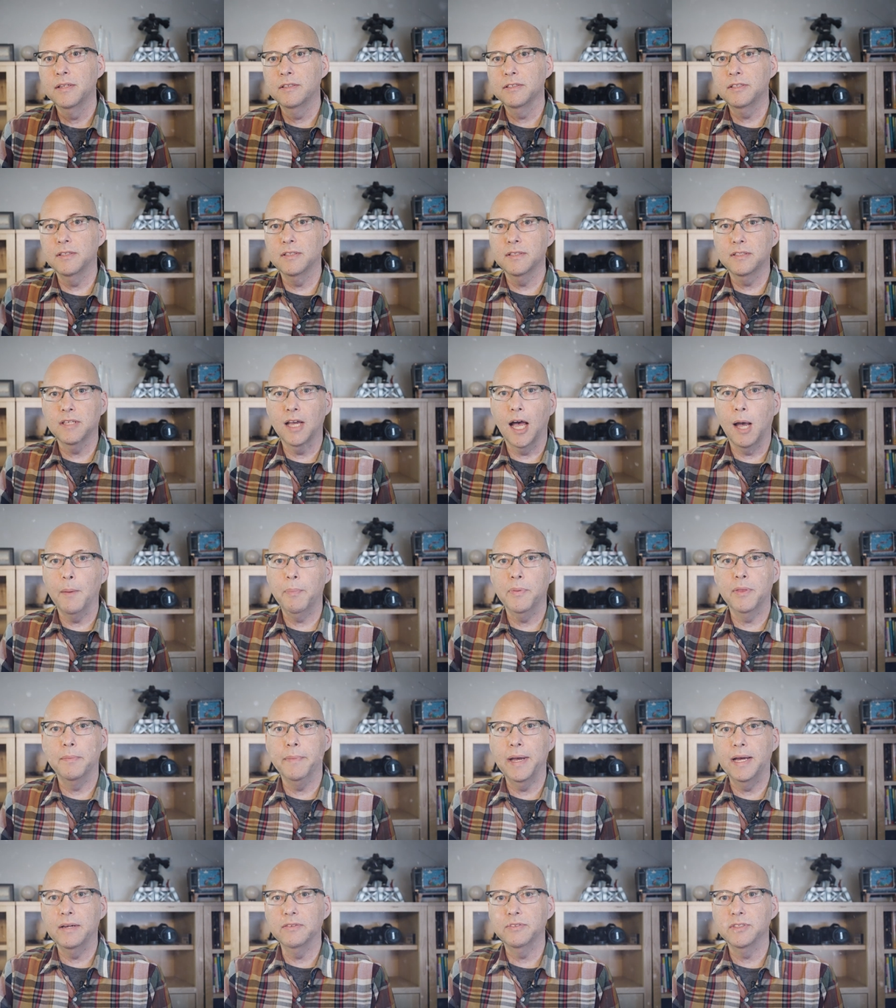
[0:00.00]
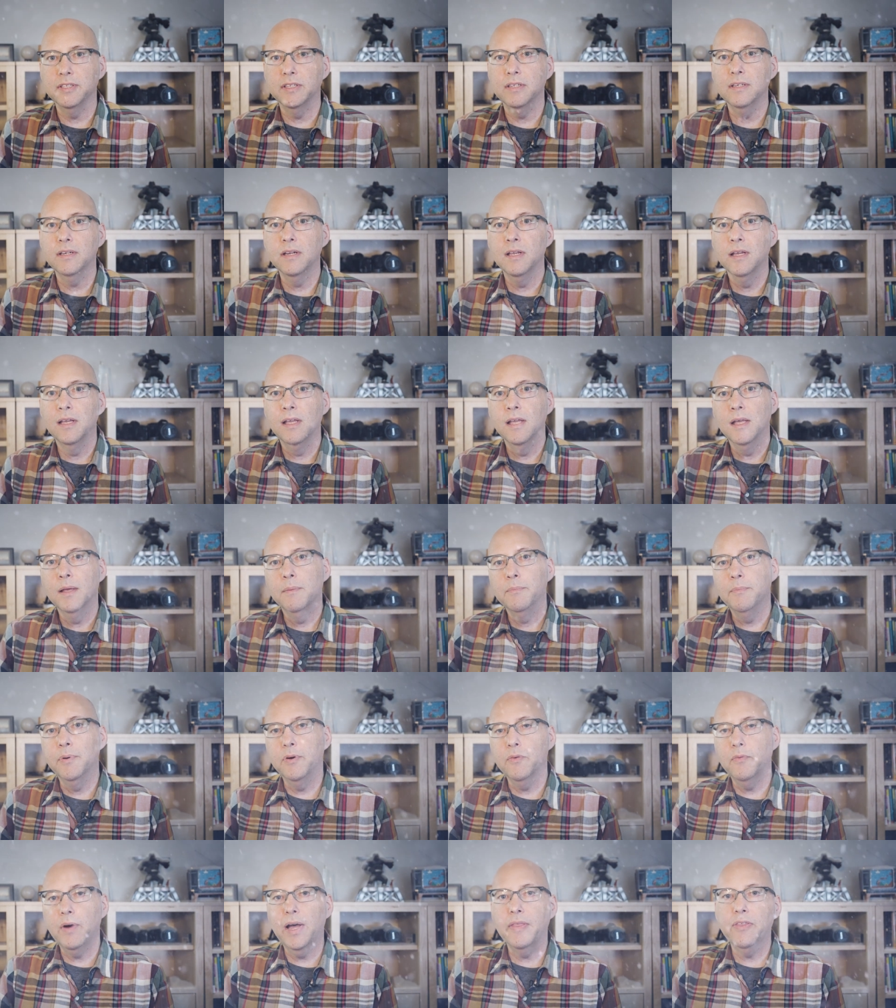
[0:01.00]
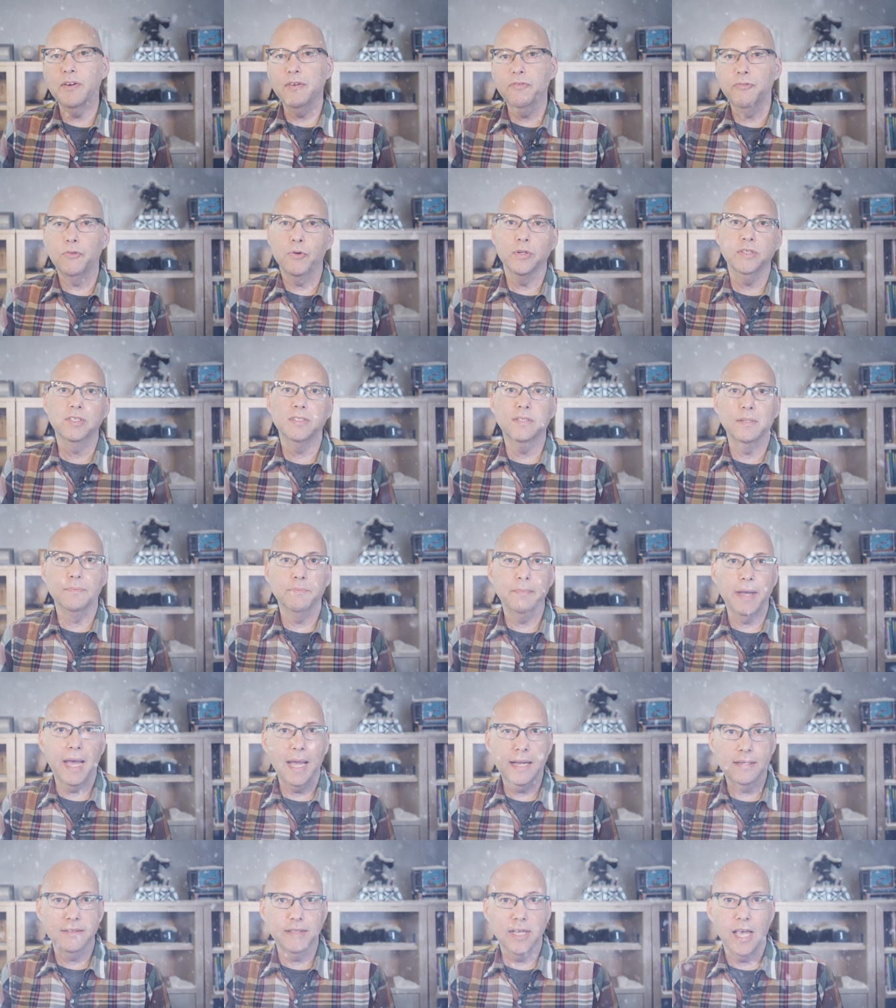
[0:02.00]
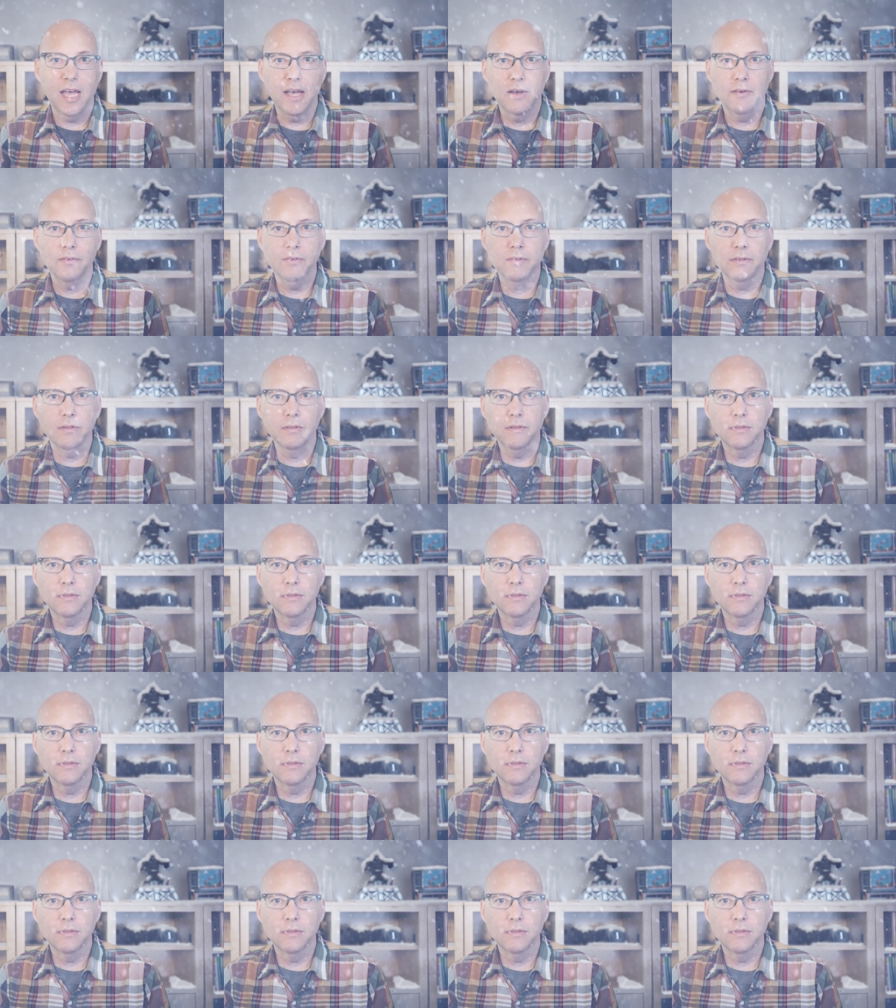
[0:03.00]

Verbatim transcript: to the top of the mountain, but weather forced them back down.